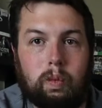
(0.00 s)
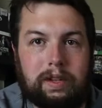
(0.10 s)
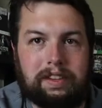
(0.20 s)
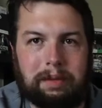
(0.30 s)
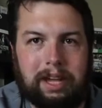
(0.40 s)

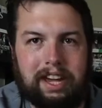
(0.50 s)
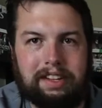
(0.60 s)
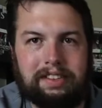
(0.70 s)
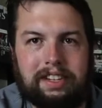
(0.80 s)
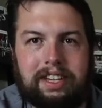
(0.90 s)
What's up
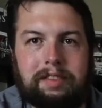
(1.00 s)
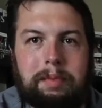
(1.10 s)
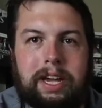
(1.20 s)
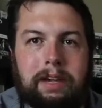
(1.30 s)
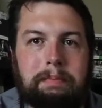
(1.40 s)
guys, it's
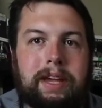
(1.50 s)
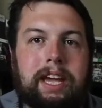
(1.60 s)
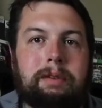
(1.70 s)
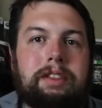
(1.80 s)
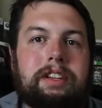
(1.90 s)
Mike
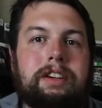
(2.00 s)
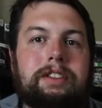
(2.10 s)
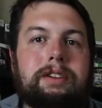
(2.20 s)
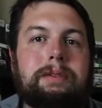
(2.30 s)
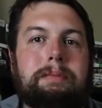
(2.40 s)
back with
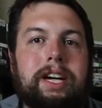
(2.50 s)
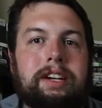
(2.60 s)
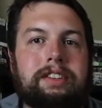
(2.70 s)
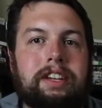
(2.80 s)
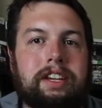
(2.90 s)
another
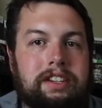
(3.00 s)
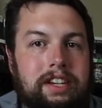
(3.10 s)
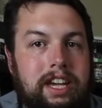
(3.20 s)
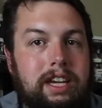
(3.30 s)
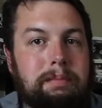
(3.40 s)
unboxing.
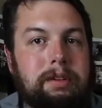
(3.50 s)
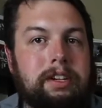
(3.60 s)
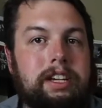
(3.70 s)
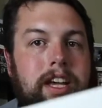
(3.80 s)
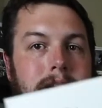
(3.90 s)
Today I'm
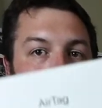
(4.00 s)
pretty hyped